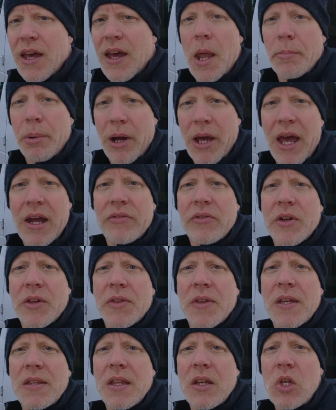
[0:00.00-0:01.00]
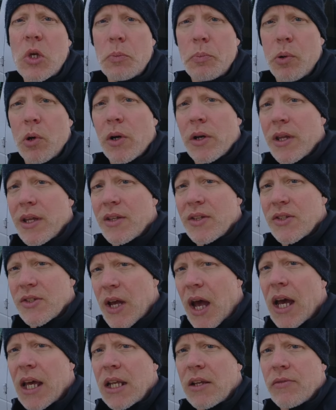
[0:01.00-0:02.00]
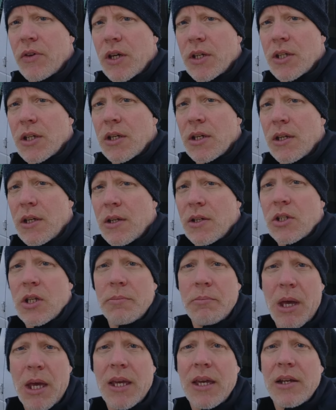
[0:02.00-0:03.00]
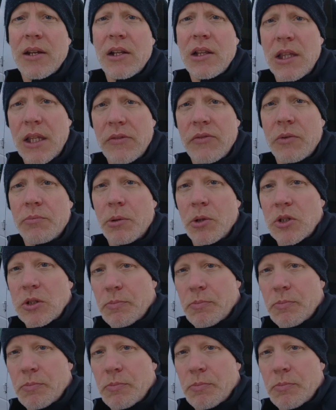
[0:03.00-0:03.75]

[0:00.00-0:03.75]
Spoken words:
and by everything that you put inside of it to make it a livable